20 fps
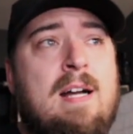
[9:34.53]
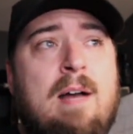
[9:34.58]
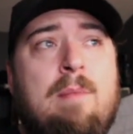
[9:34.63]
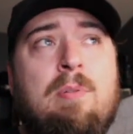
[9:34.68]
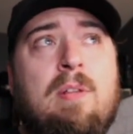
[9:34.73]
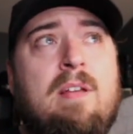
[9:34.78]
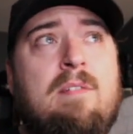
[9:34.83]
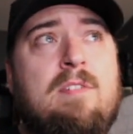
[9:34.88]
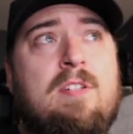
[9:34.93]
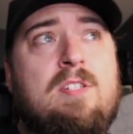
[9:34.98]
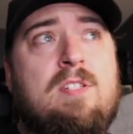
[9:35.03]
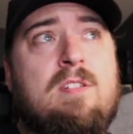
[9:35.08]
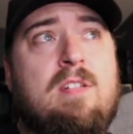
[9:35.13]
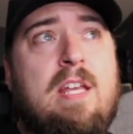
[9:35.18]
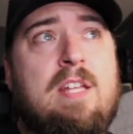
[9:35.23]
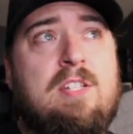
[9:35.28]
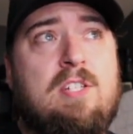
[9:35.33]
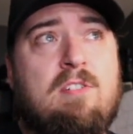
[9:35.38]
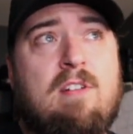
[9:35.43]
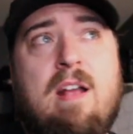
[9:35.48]
I believe
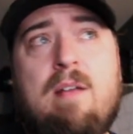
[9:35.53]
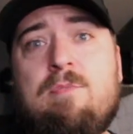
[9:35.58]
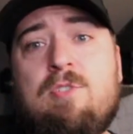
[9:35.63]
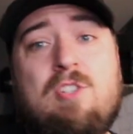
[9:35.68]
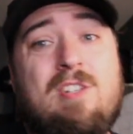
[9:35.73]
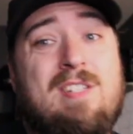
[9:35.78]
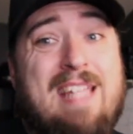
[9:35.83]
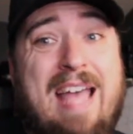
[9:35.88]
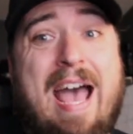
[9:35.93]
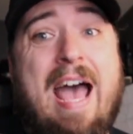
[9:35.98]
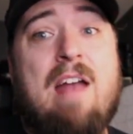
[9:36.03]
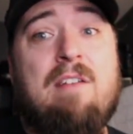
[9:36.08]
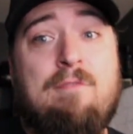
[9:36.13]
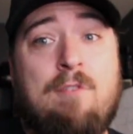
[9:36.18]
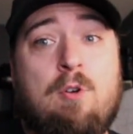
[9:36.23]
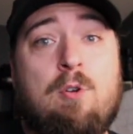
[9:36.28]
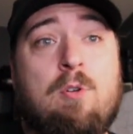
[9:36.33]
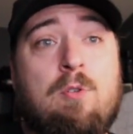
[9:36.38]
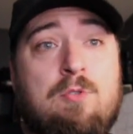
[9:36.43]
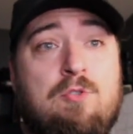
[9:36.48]
Instagram's just at
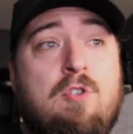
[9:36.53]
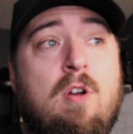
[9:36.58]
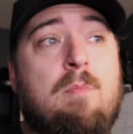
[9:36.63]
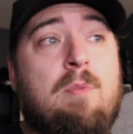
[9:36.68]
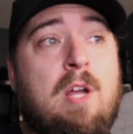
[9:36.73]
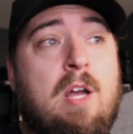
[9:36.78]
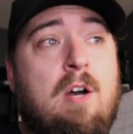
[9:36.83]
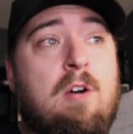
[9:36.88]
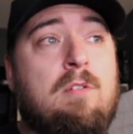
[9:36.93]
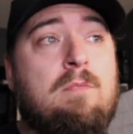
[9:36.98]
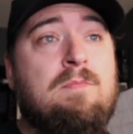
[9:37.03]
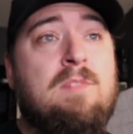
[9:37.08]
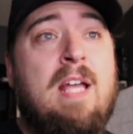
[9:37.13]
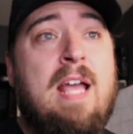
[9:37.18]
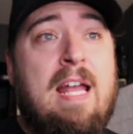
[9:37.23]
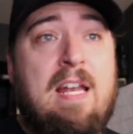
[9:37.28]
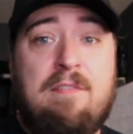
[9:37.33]
Vertical Drum Co.